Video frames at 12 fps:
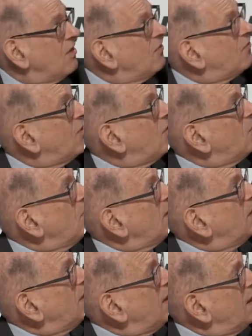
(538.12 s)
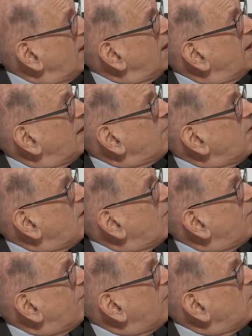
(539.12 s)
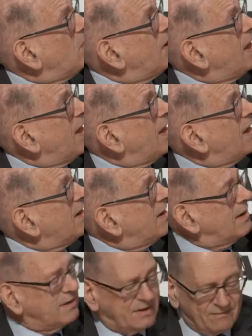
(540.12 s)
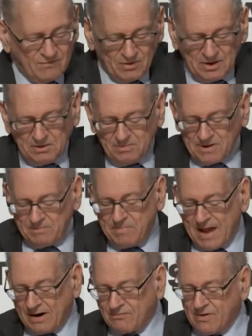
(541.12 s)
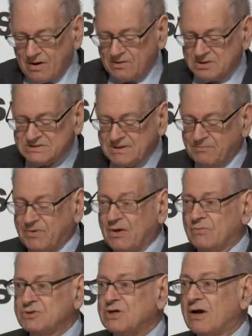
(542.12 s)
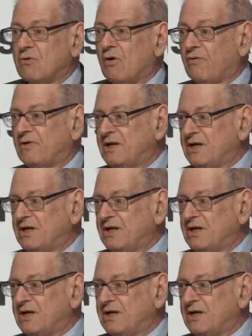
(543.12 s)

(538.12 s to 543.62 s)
So let me go forward and give you a little bit of background on something which I call the